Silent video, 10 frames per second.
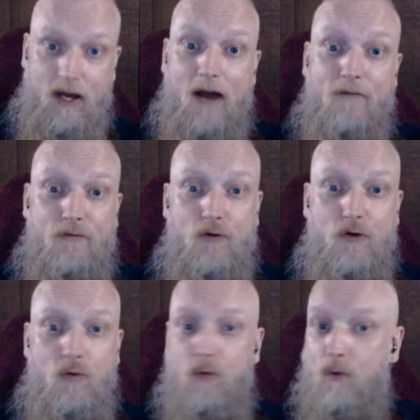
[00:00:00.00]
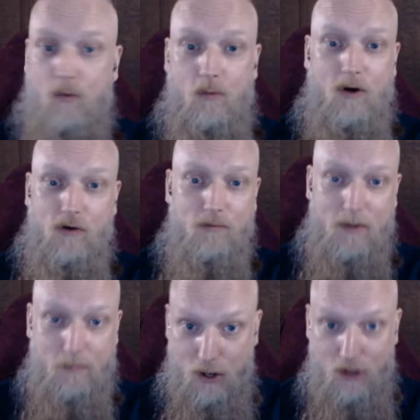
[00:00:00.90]
and threw what couldn't
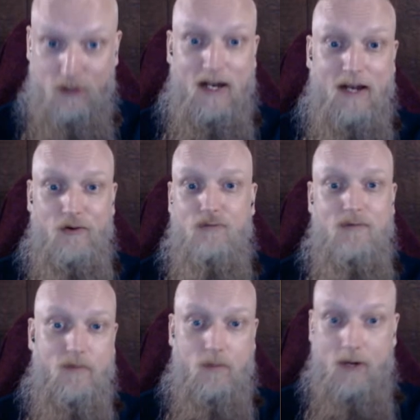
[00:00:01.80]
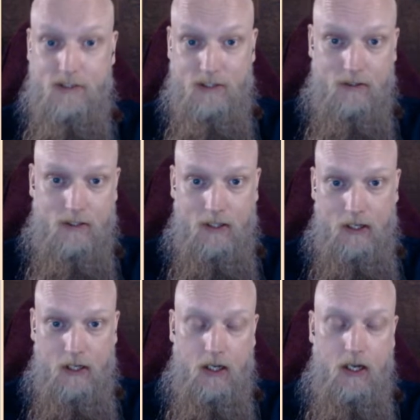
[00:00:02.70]
be burnt into the riverways.
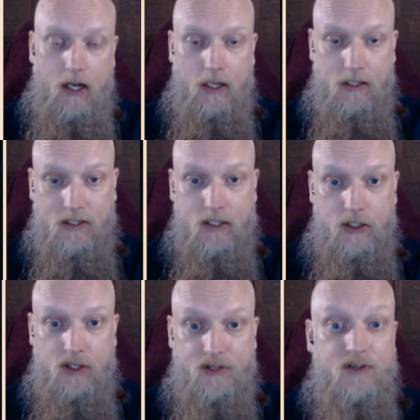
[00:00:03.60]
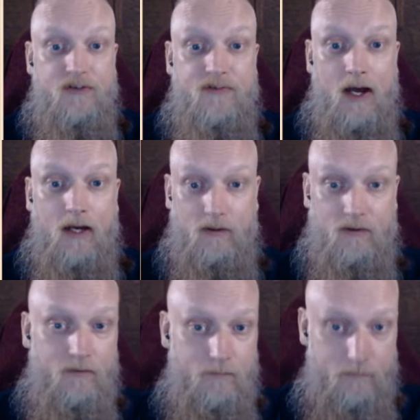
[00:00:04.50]
And they say they do this as
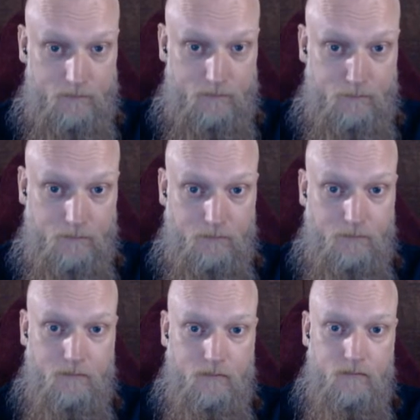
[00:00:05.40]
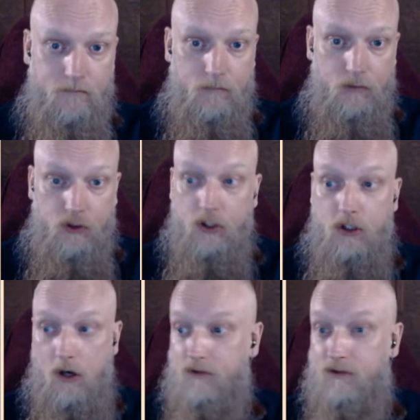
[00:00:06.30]
thanks. to the
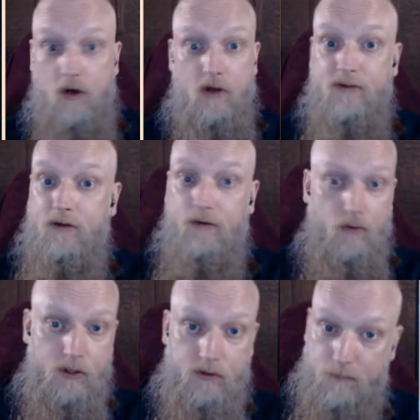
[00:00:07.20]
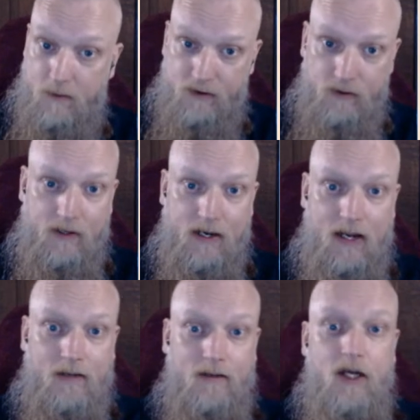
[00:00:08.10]
gods, goddesses, all the spirits of the
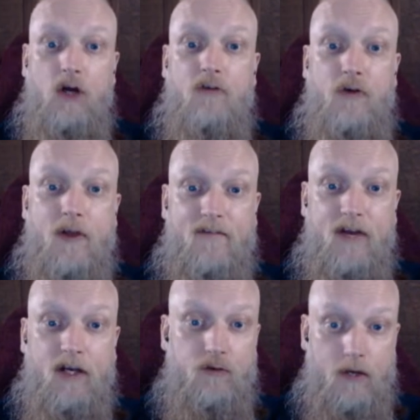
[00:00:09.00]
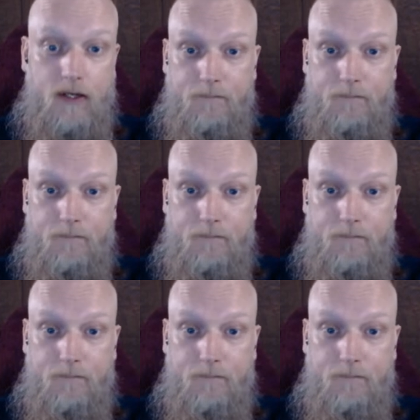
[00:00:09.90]
land for their victory.